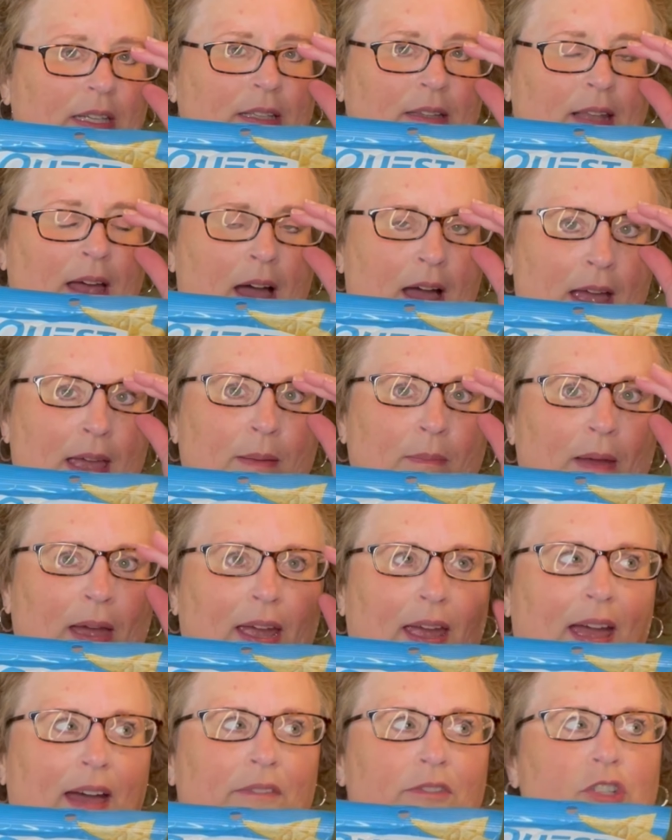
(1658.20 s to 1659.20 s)
lime. I
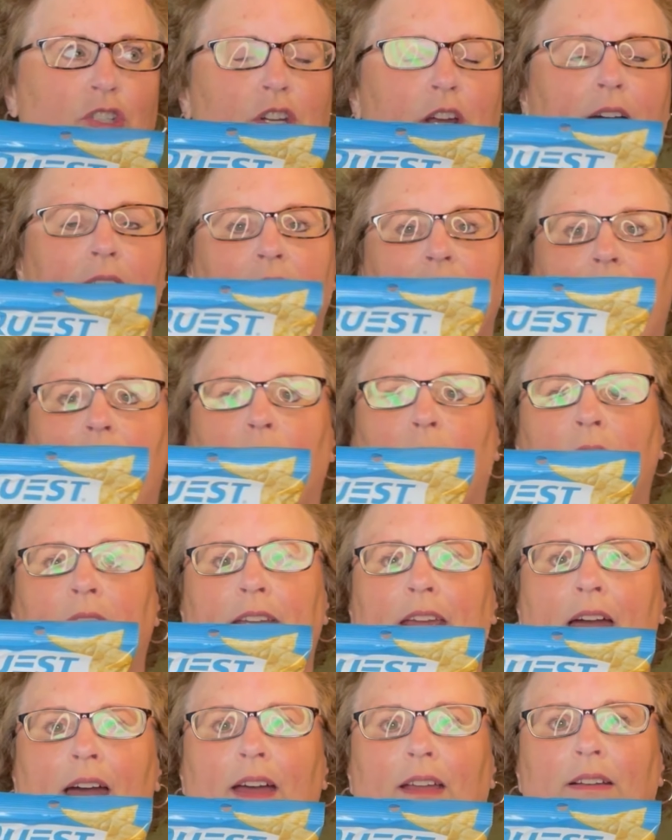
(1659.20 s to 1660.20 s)
haven't tried that one
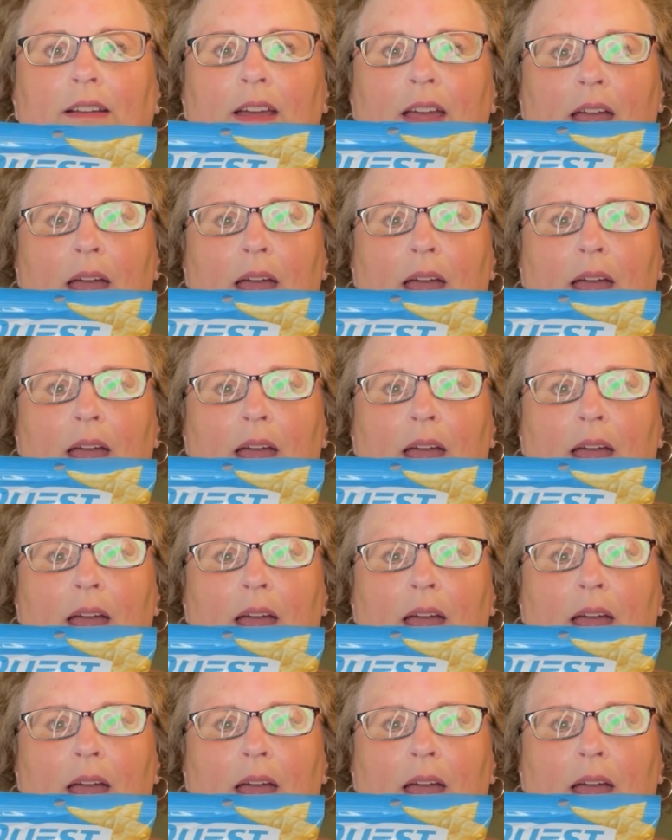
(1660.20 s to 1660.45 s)
yet,